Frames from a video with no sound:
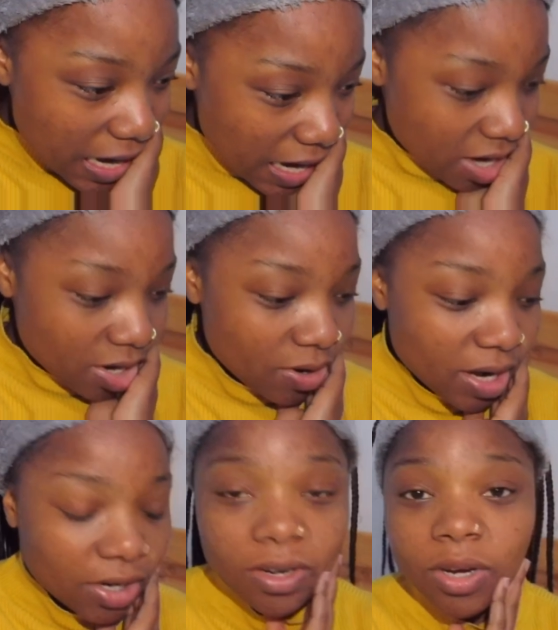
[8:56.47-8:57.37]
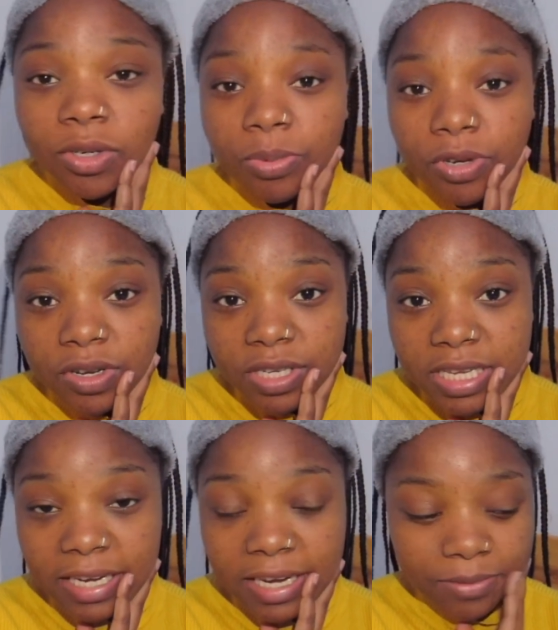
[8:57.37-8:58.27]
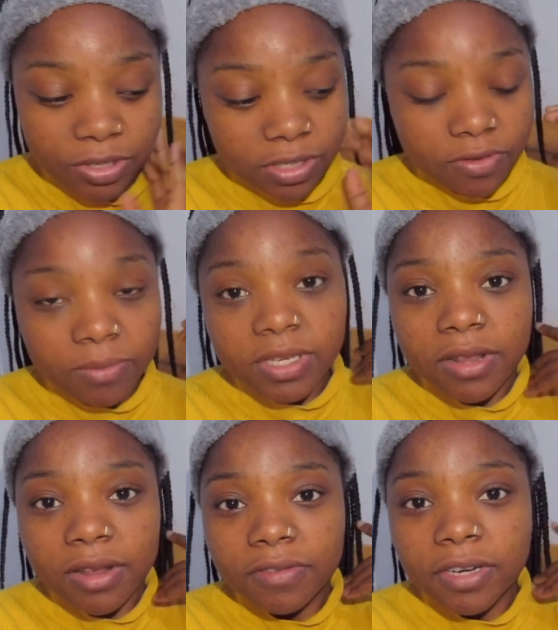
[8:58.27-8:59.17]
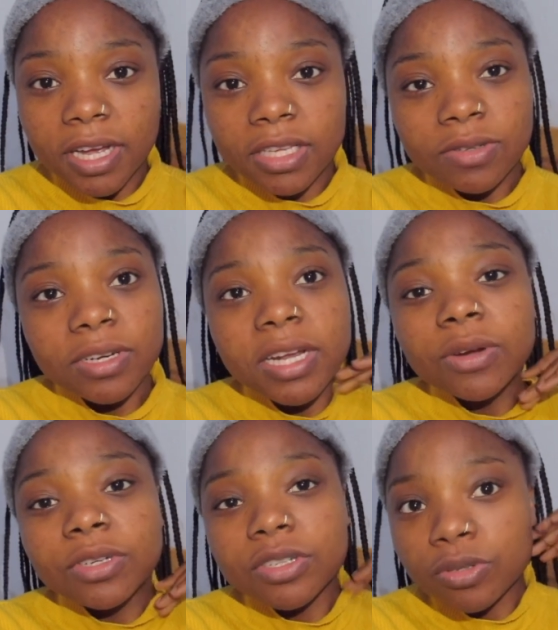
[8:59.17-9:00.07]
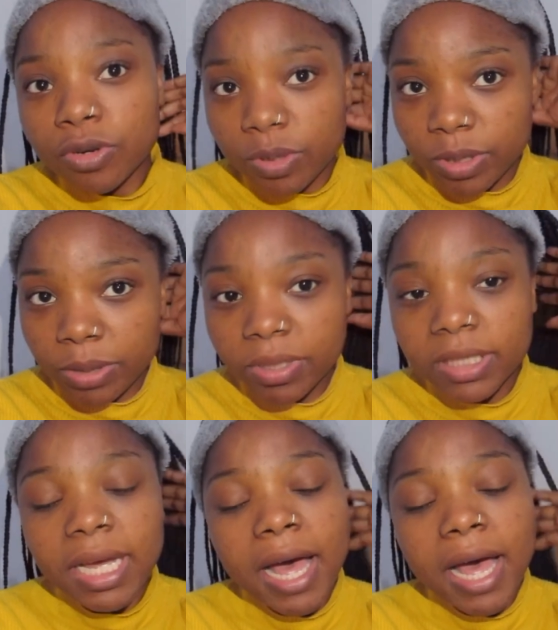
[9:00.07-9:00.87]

I don't know I don't know how to pronounce her name she's from South Africa so I'll just show you in a bit